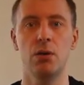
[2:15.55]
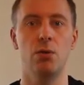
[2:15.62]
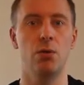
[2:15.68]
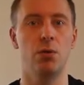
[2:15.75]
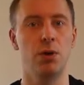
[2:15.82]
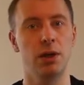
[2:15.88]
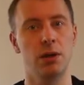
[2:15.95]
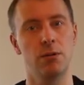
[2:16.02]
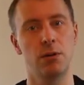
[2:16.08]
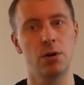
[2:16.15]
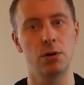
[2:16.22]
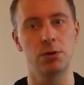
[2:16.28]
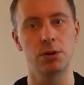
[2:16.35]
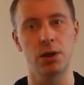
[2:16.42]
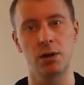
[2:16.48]
we
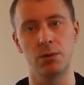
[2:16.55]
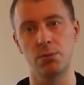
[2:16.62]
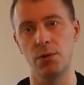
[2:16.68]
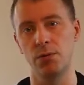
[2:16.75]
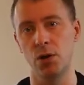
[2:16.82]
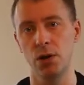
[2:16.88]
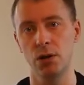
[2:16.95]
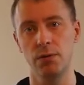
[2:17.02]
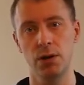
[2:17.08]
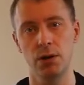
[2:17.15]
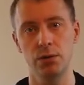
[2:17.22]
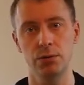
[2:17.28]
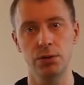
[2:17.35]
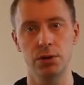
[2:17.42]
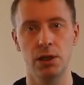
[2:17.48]
follow some
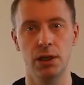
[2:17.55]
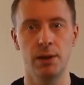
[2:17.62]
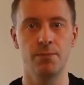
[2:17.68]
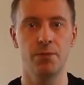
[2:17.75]
workflows